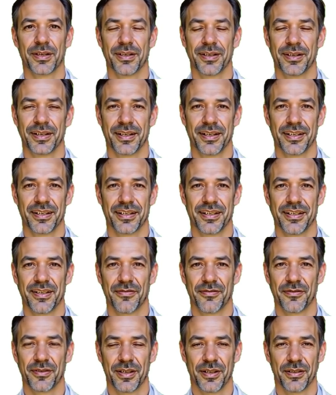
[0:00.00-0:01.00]
keeping your
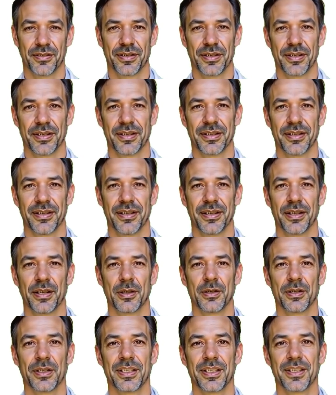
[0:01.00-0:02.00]
arteries
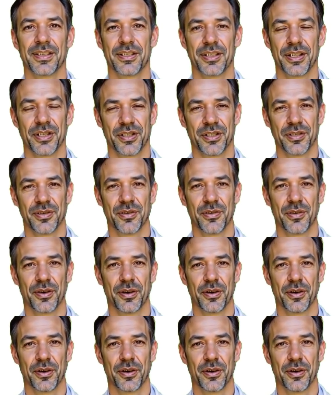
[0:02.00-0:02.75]
relaxed and open.